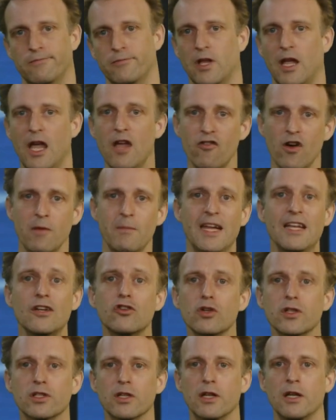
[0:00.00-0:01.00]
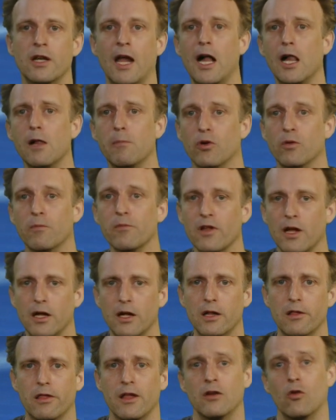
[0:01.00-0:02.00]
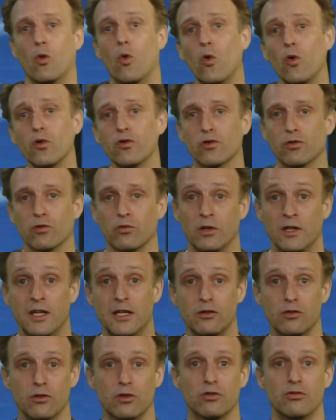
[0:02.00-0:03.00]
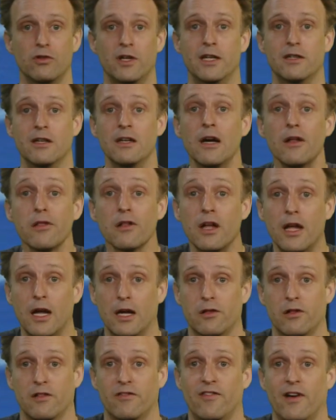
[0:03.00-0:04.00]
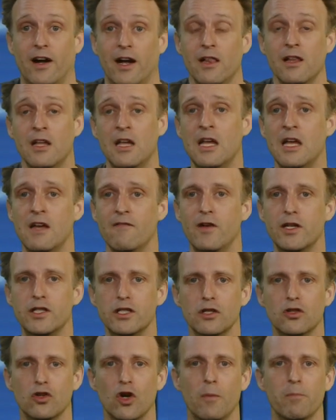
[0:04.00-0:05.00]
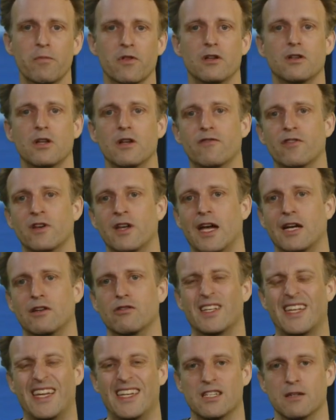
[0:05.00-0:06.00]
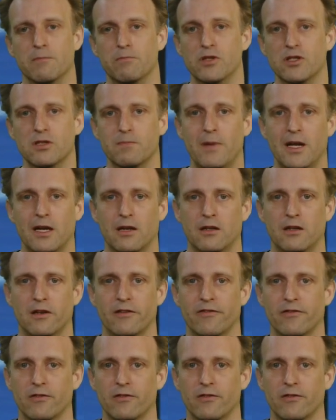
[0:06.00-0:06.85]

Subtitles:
If I'm interested in albums, I then also need to create another Excel file which adopts a different aggregation perspective.